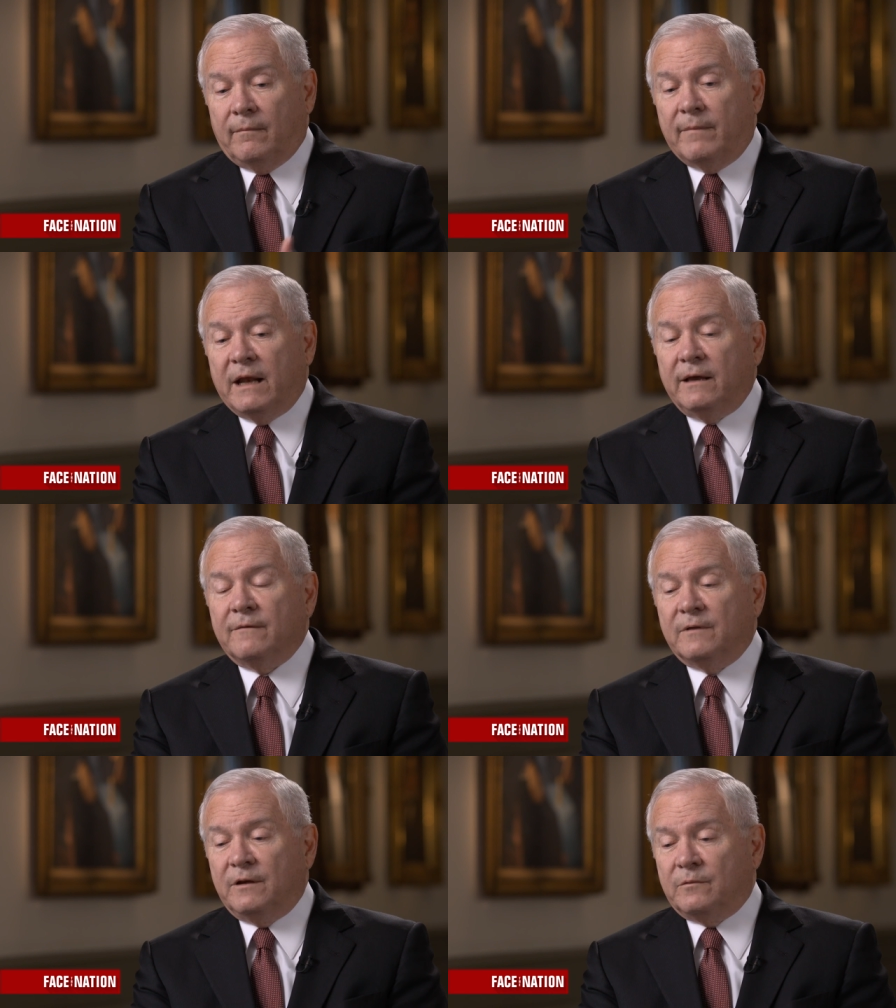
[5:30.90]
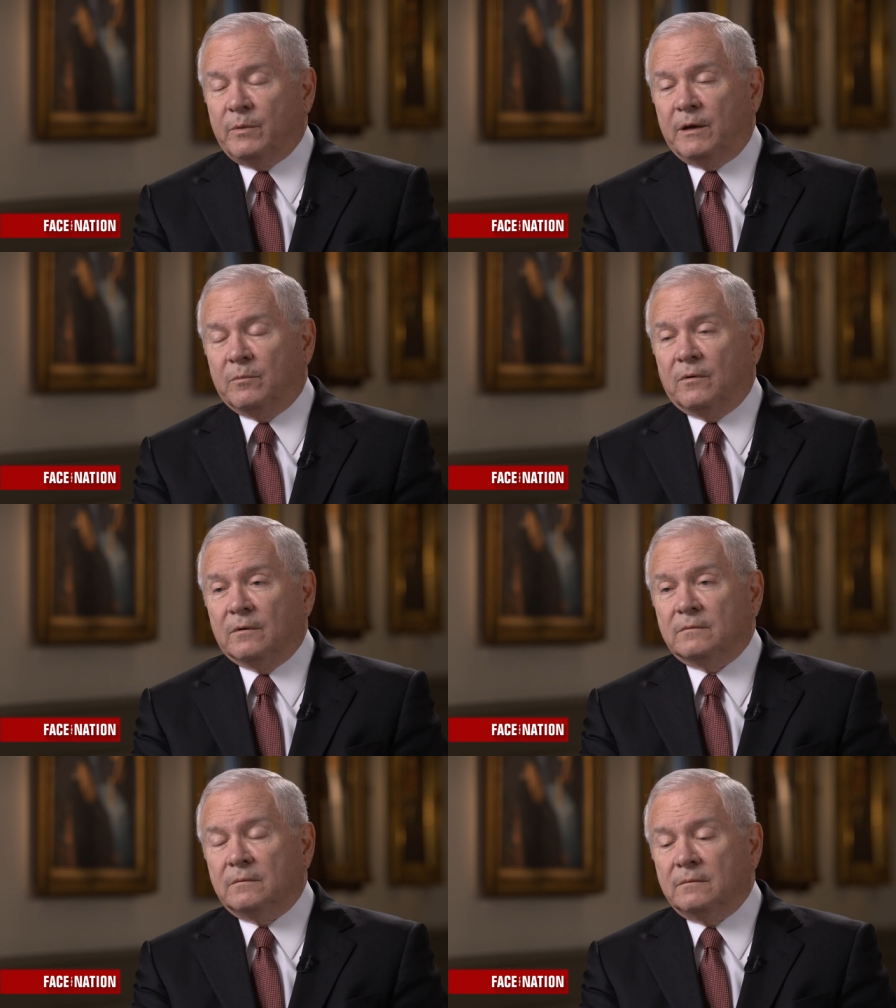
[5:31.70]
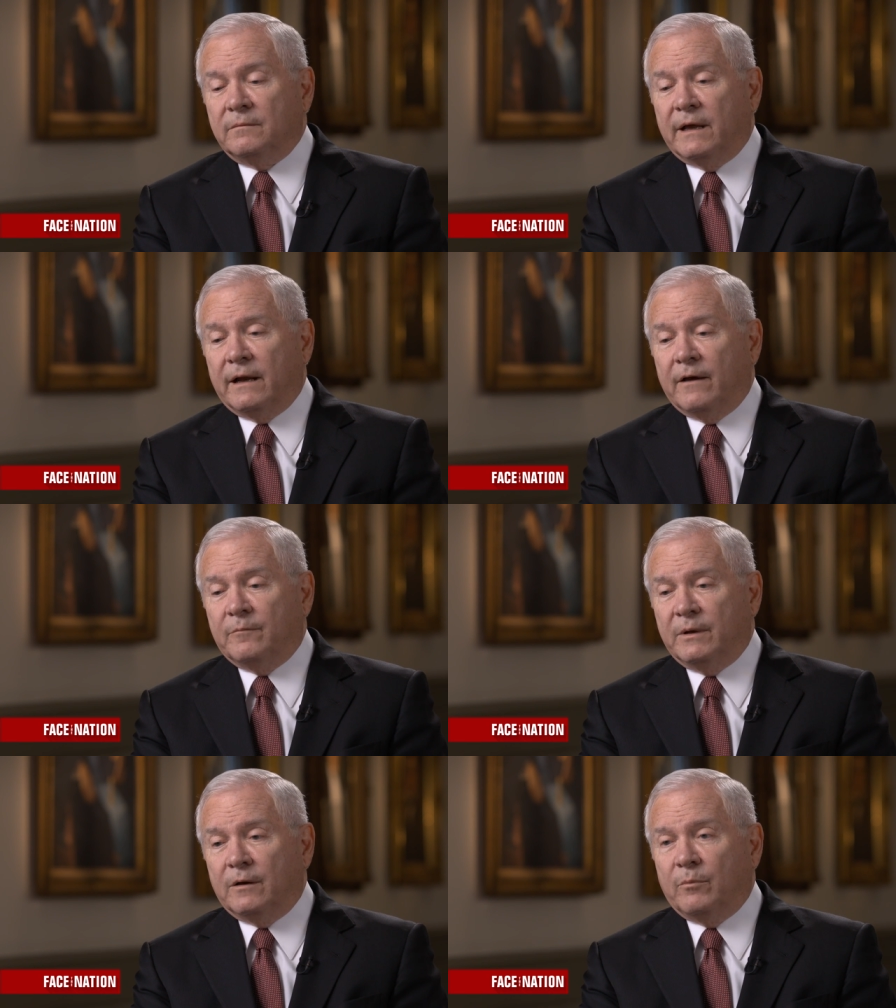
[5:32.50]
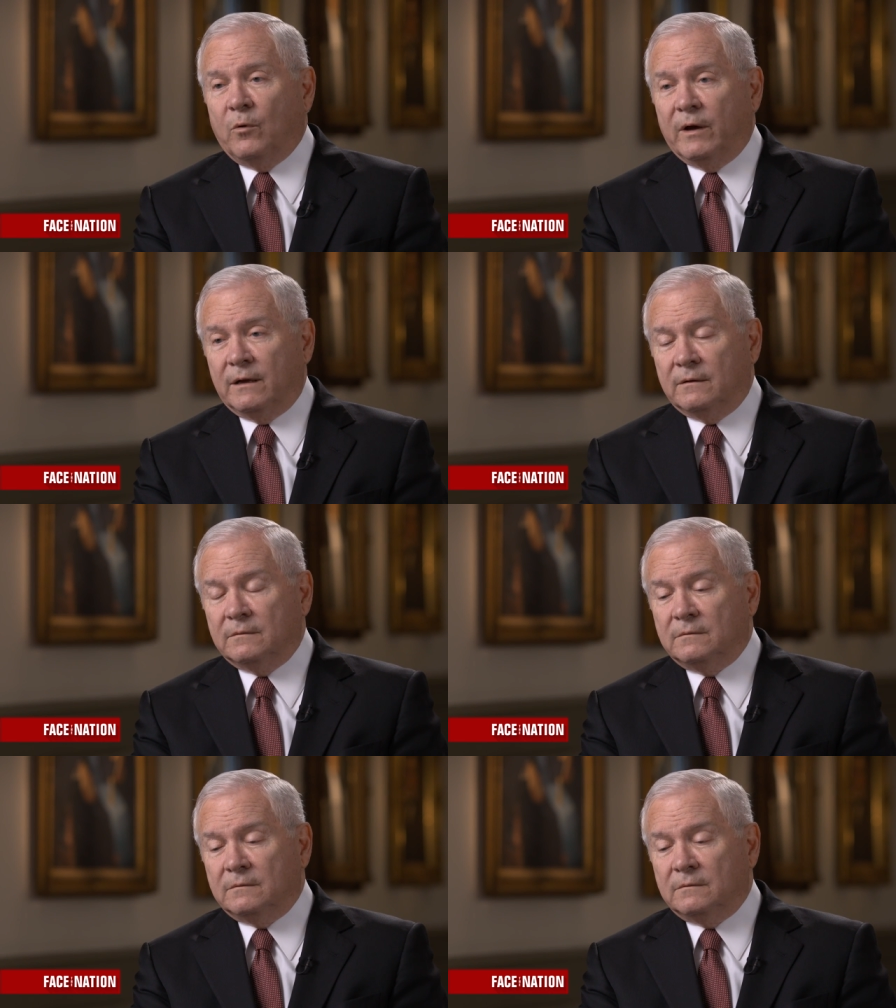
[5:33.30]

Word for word: many of these people that have been appointed